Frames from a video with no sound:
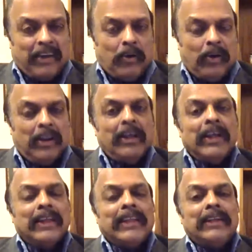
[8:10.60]
record,
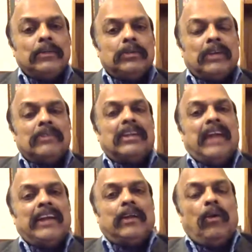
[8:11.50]
then
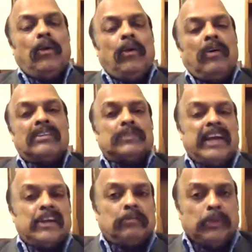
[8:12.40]
2009 Congress was
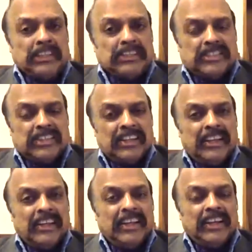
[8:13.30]
ahead of both these.
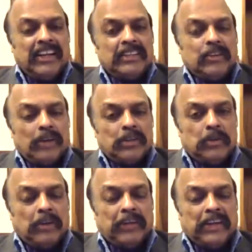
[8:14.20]
It got
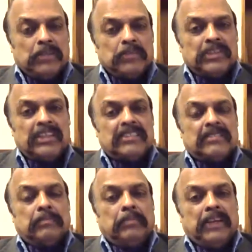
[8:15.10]
222
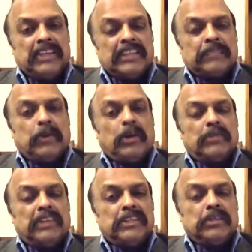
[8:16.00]
seats, SP
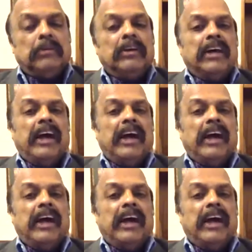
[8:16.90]
got 22,